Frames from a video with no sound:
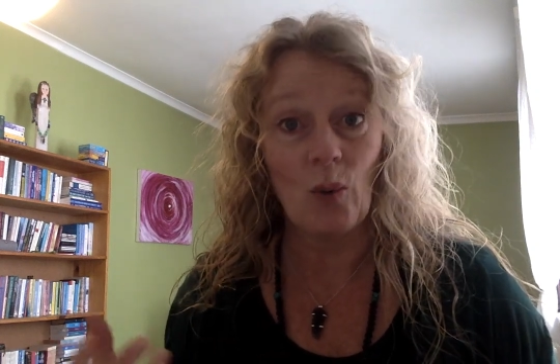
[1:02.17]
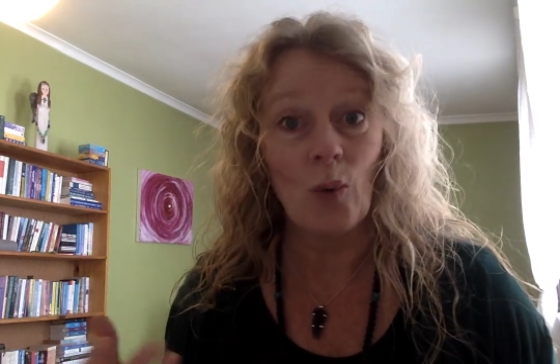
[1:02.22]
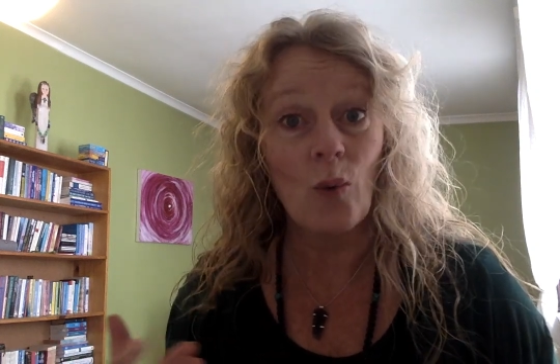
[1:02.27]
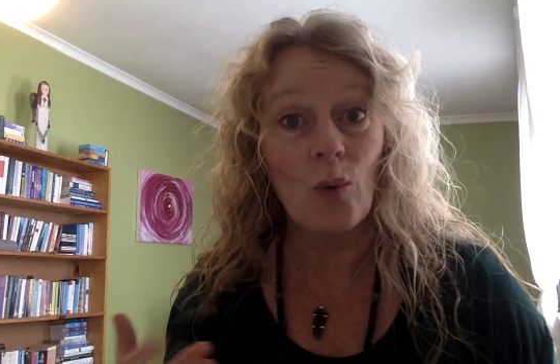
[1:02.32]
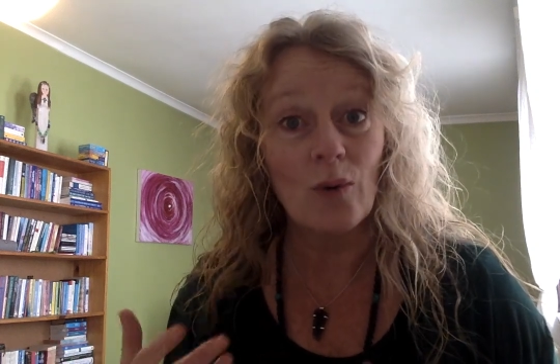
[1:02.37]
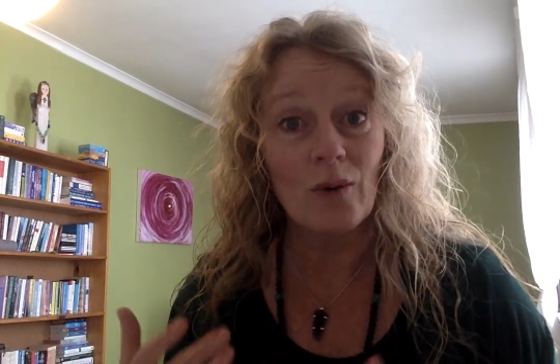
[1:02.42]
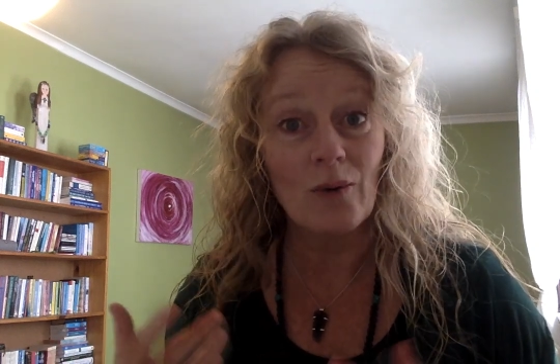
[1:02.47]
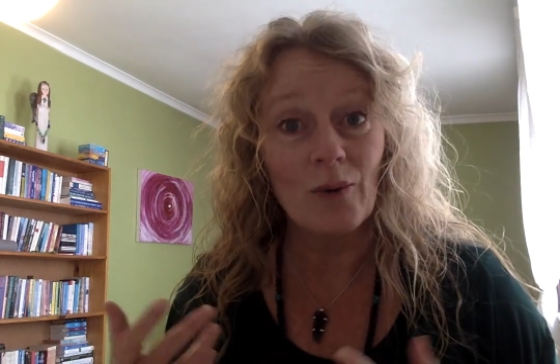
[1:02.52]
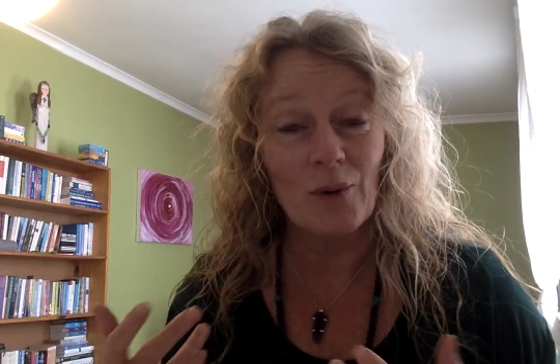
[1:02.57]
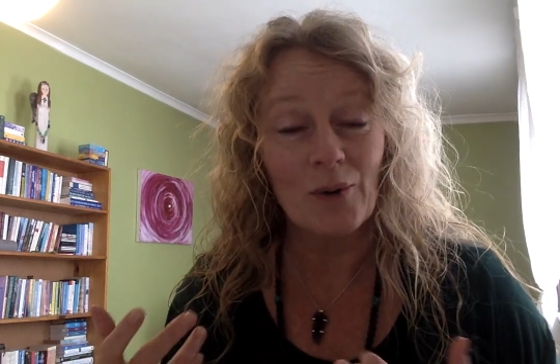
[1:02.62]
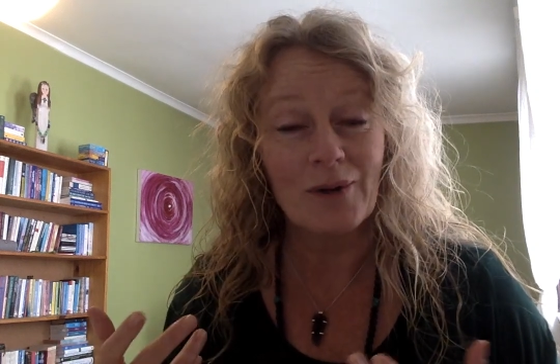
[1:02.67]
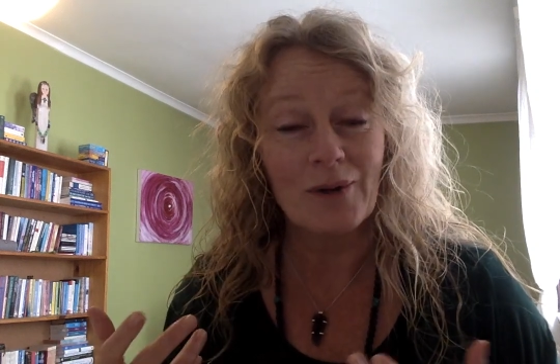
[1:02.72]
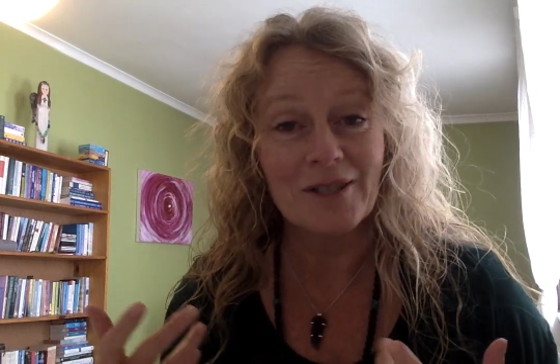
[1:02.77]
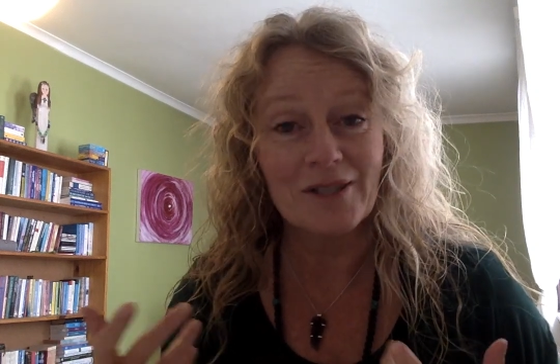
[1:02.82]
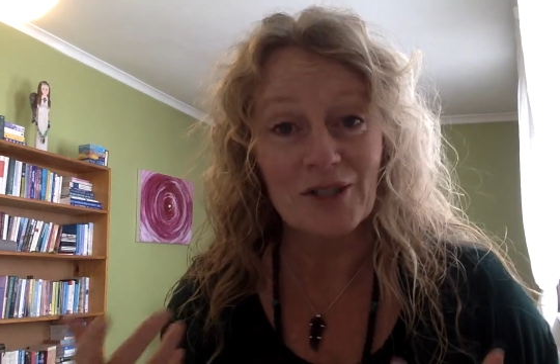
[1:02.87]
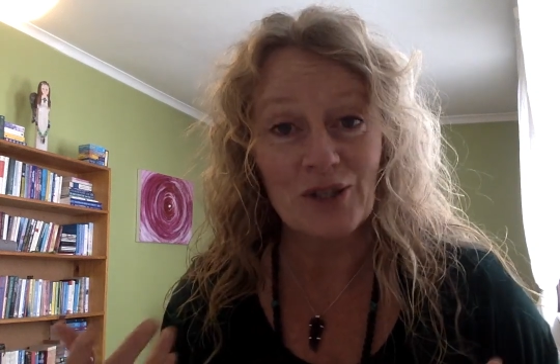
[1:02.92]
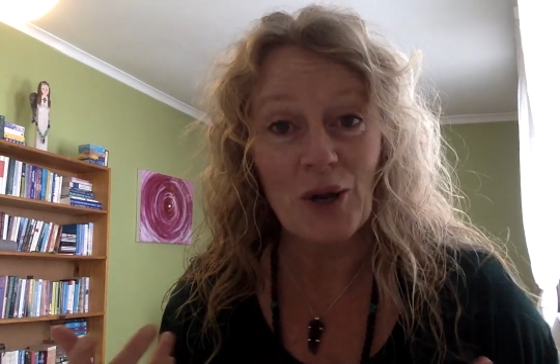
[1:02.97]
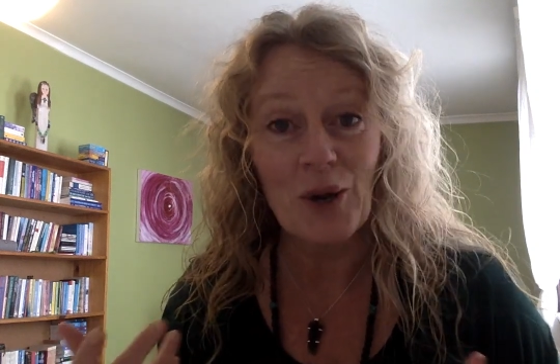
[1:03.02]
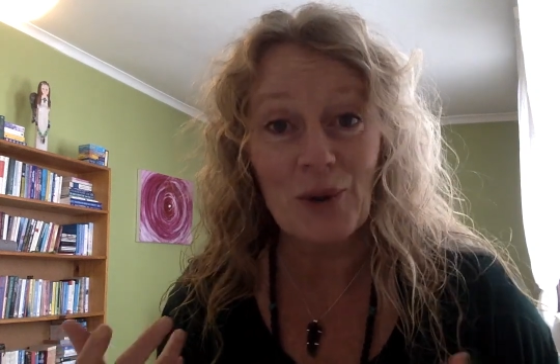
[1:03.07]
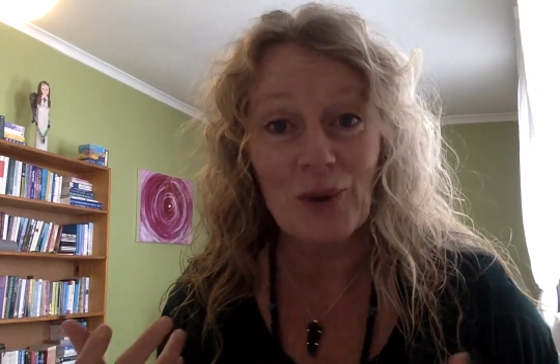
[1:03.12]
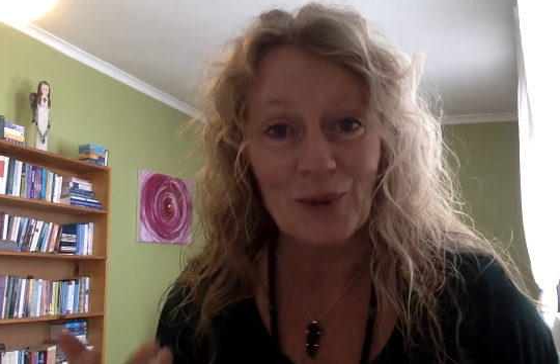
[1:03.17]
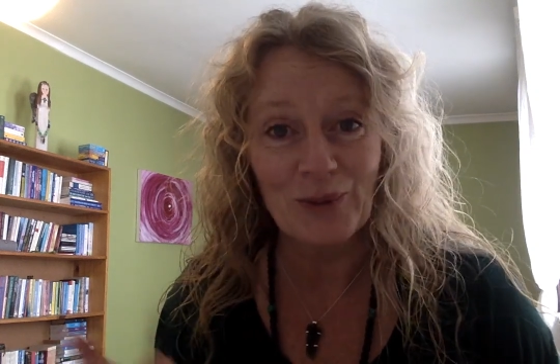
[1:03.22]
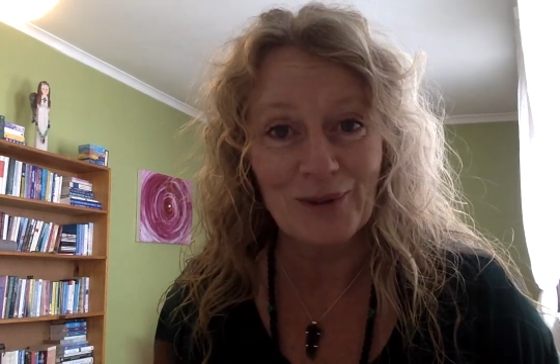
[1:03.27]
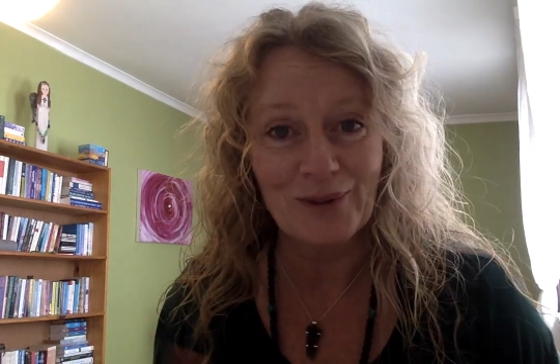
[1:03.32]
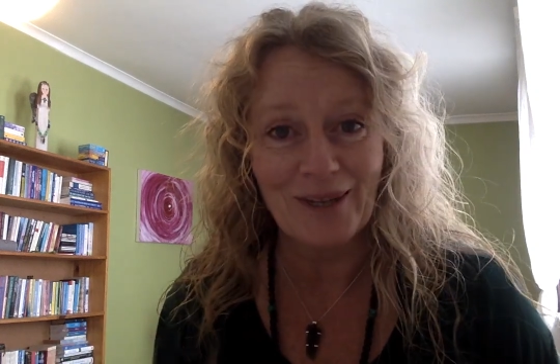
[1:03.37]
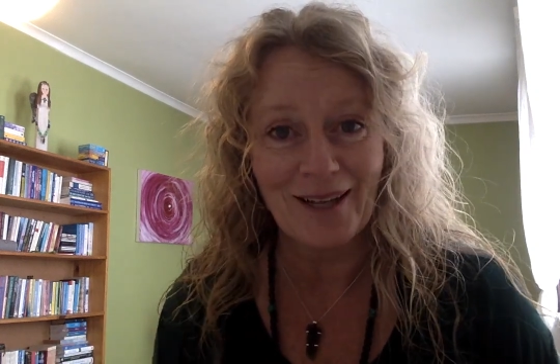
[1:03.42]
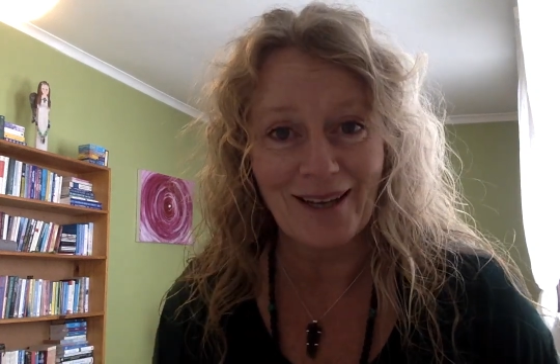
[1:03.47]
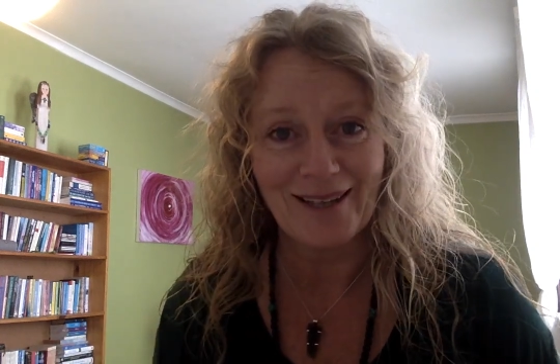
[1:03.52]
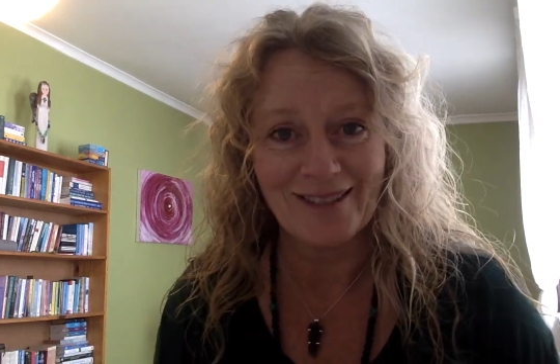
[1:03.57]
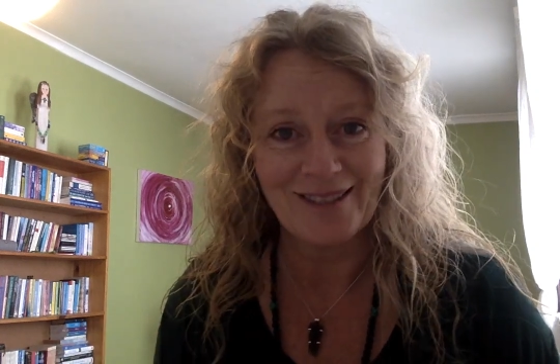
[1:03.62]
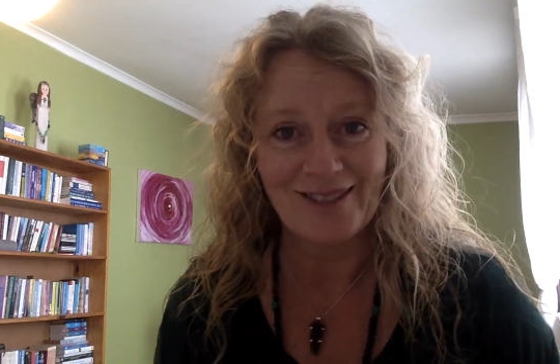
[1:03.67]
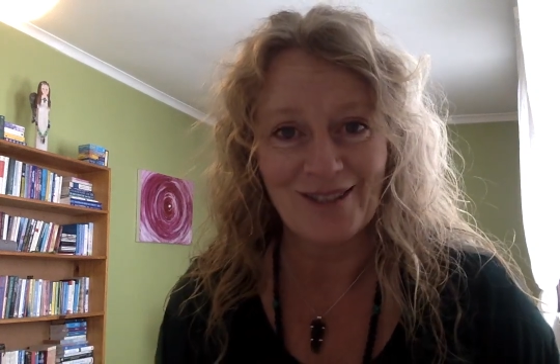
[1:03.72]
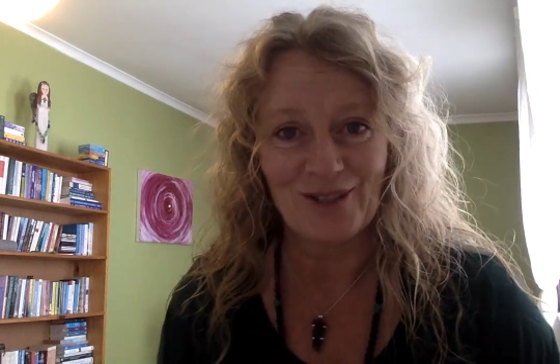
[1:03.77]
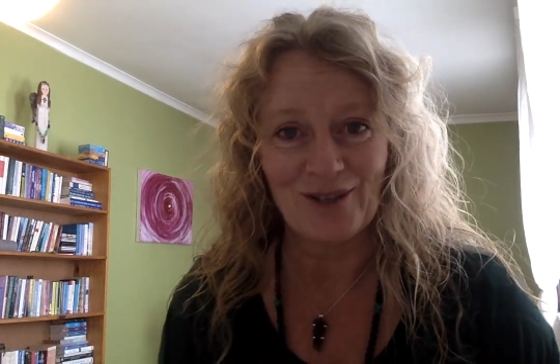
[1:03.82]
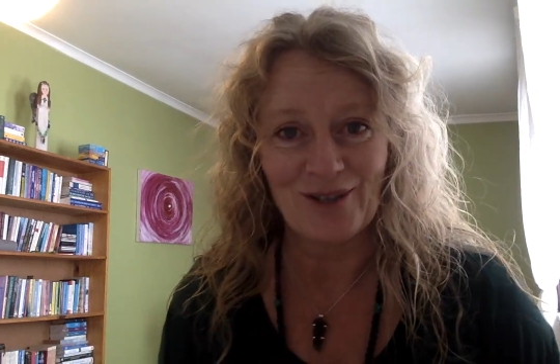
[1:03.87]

or so-called light and